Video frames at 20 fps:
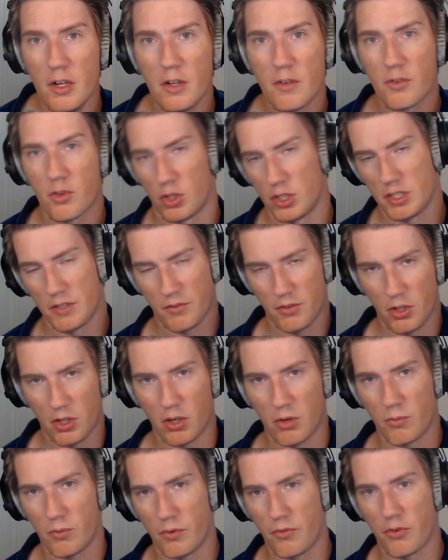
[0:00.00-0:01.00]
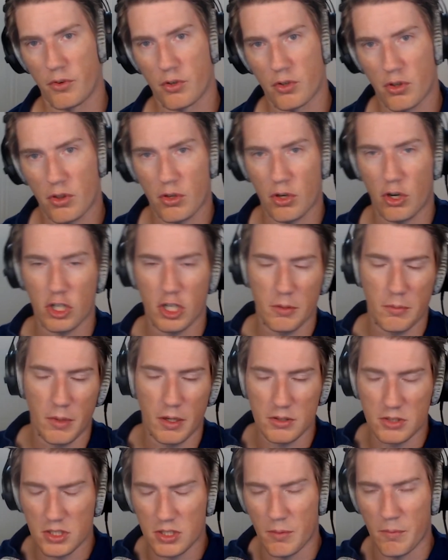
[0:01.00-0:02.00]
Of course, if you're if you're talking
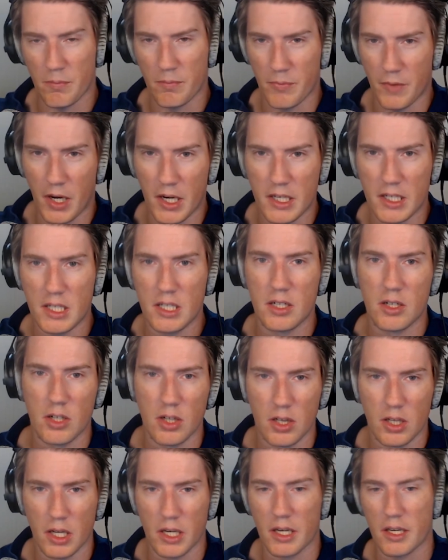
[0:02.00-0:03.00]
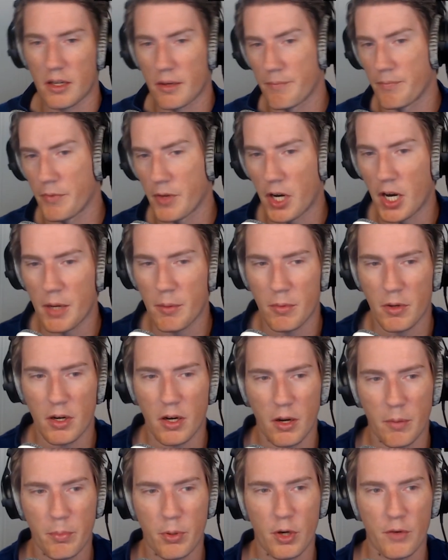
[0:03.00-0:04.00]
about some ideal like I'm
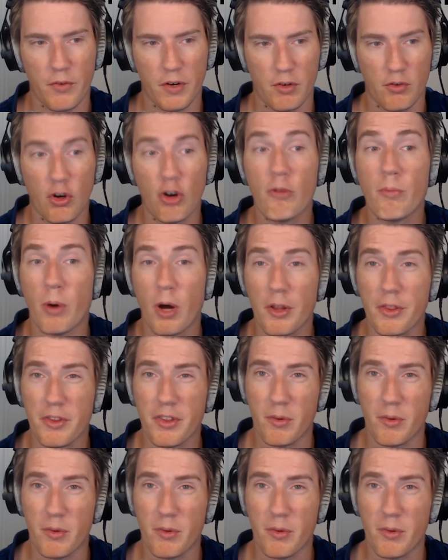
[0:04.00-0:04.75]
a perfect robot,